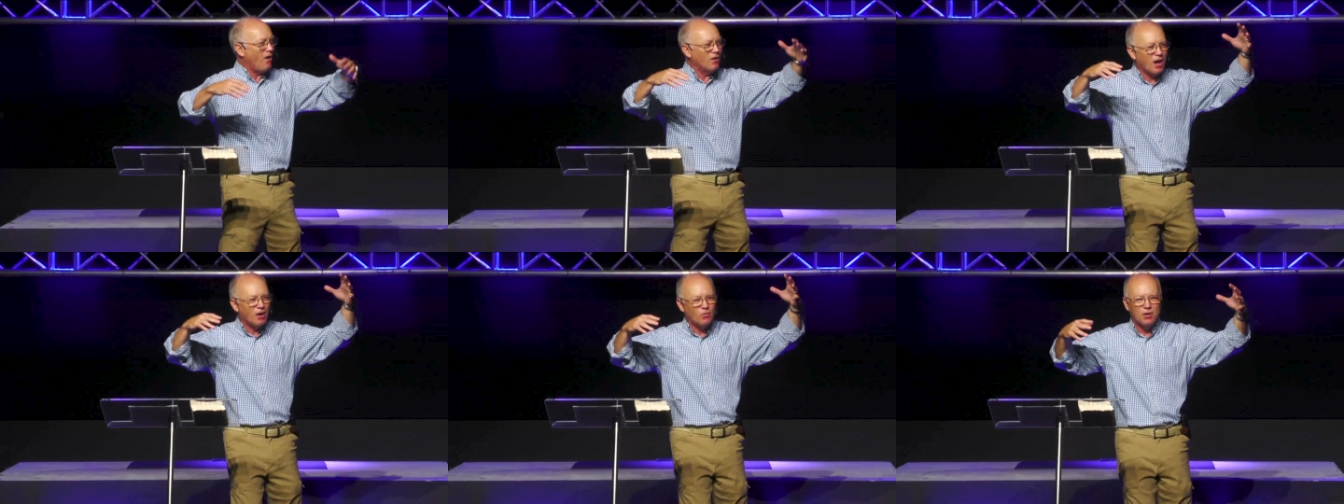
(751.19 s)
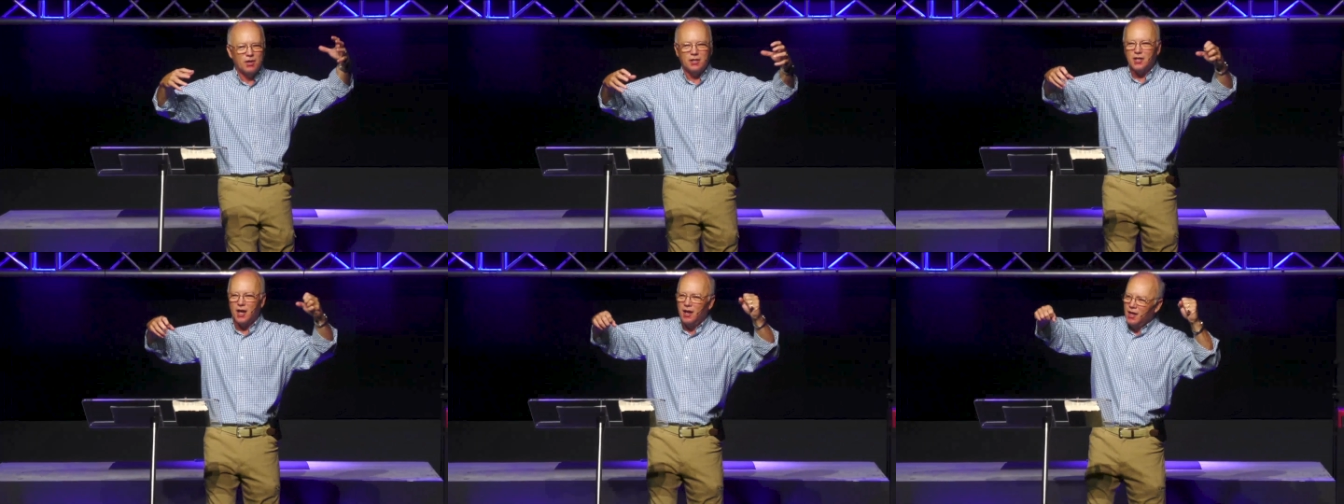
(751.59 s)
I wanted
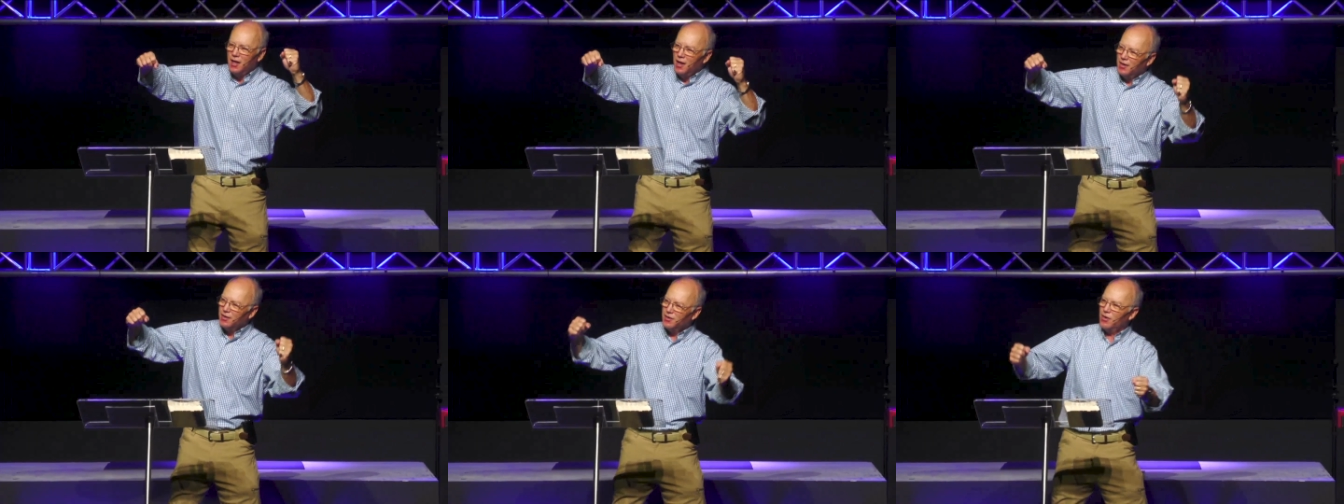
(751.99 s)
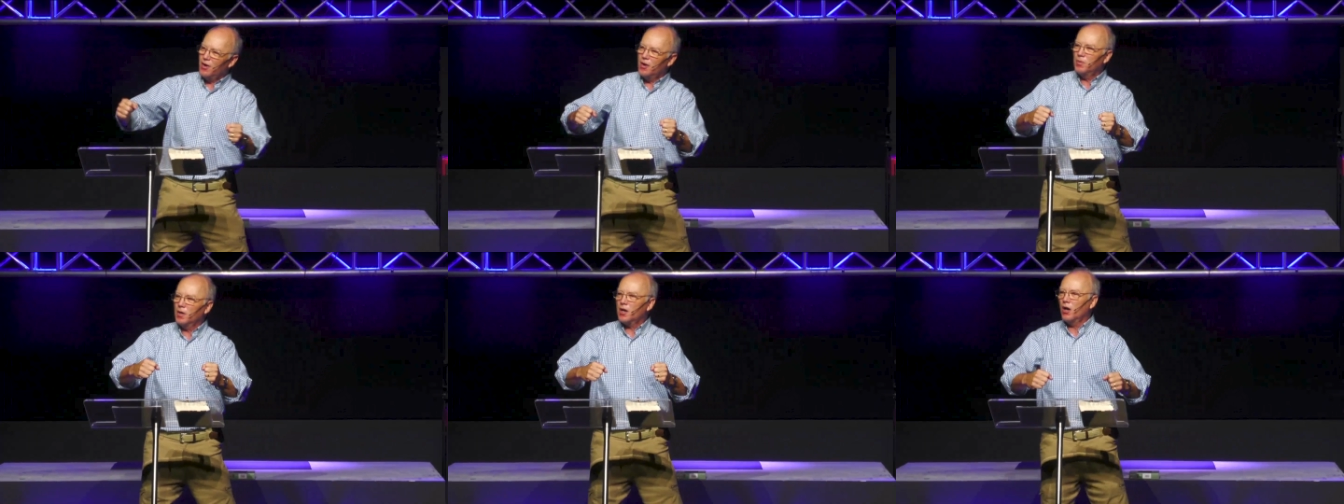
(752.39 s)
to, you know,
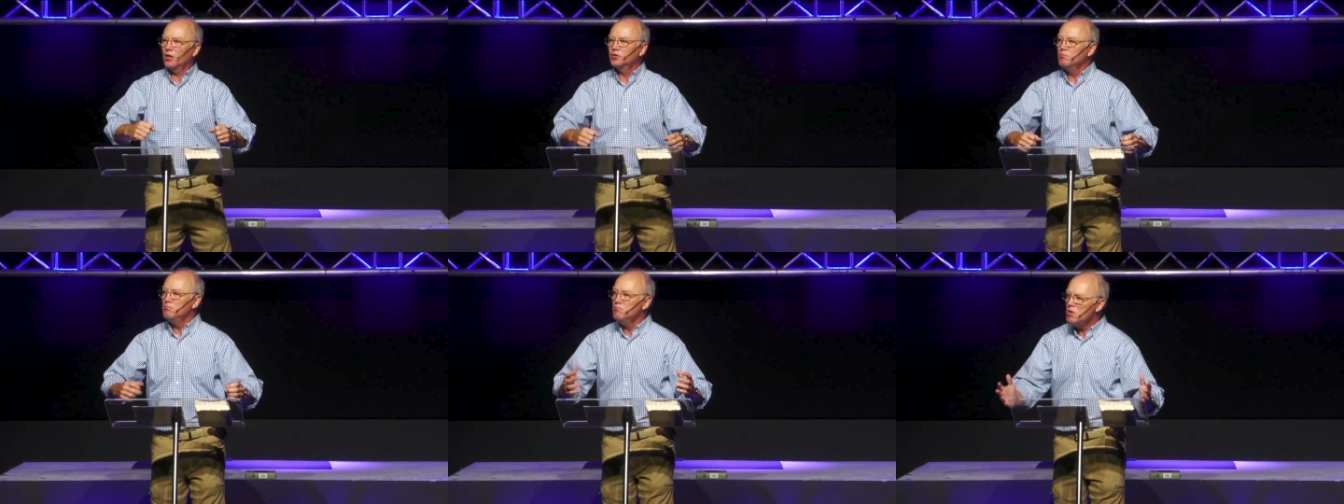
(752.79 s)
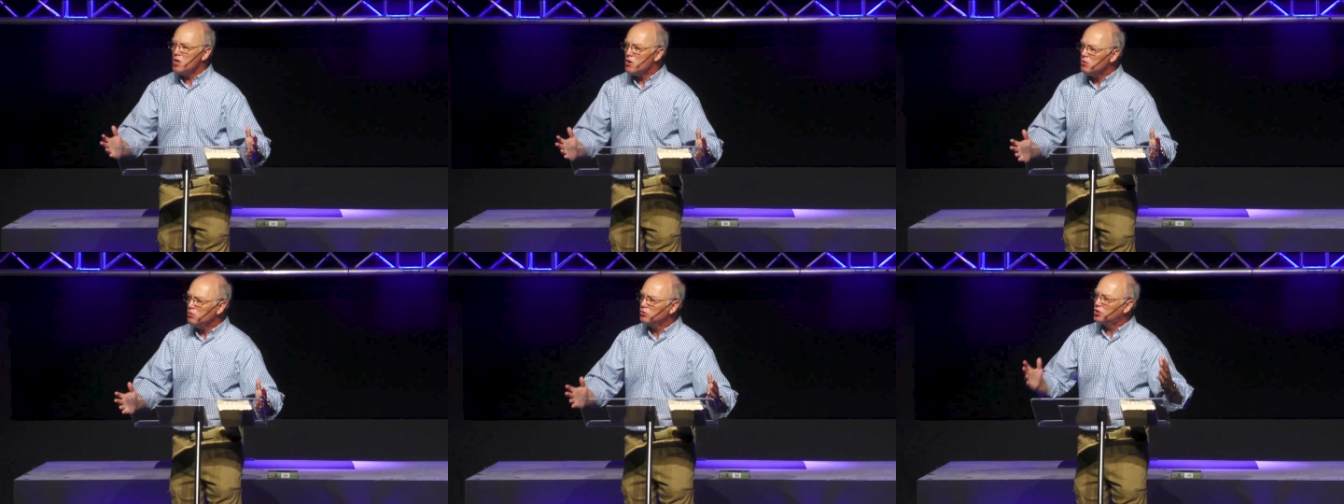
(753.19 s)
because
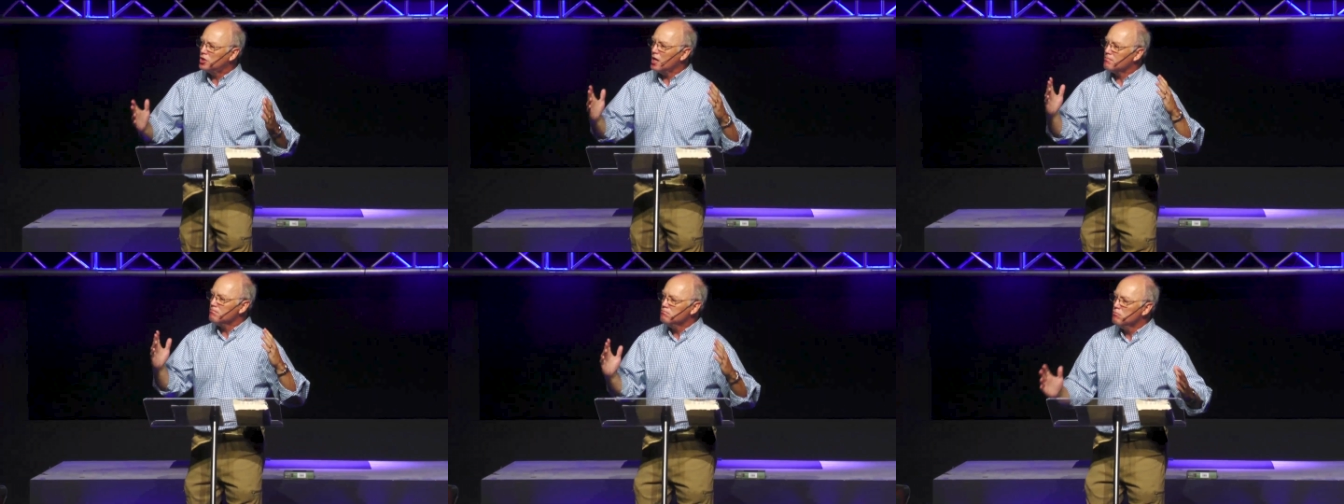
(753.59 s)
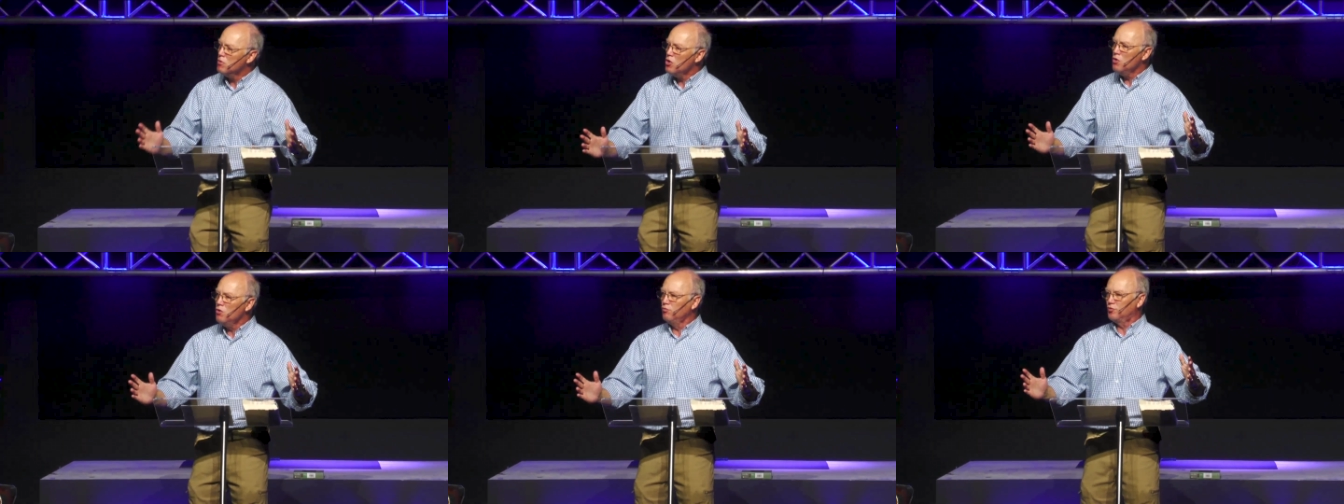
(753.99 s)
music
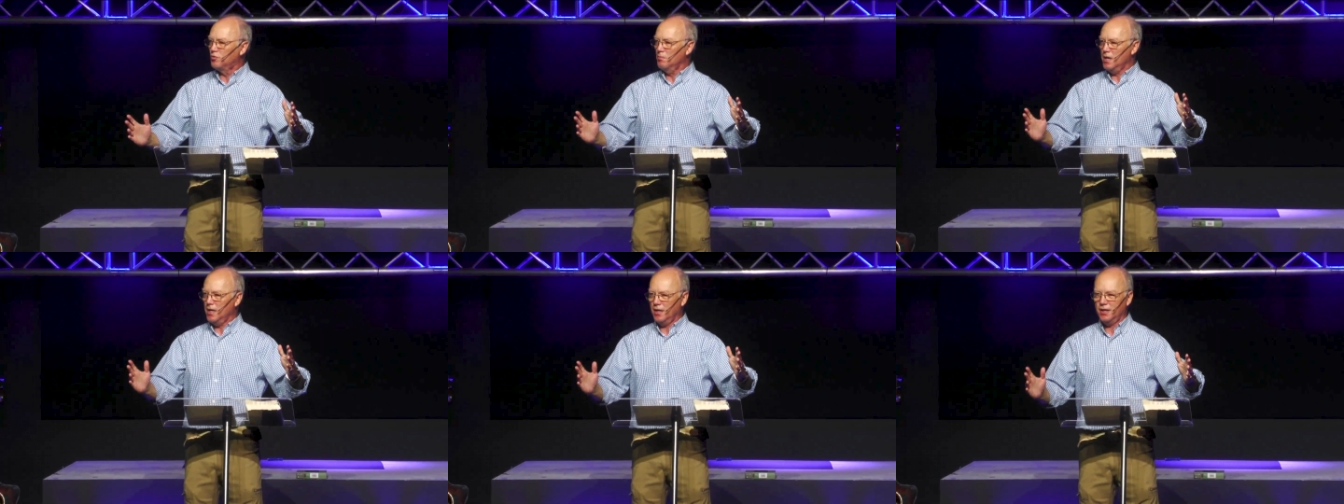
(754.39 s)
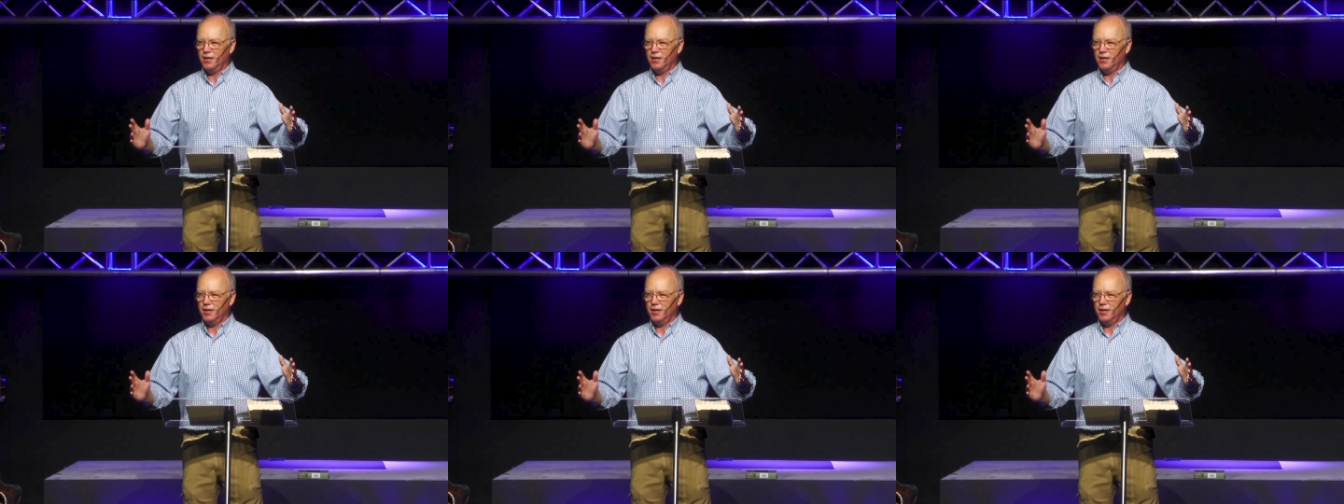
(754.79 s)
moved me.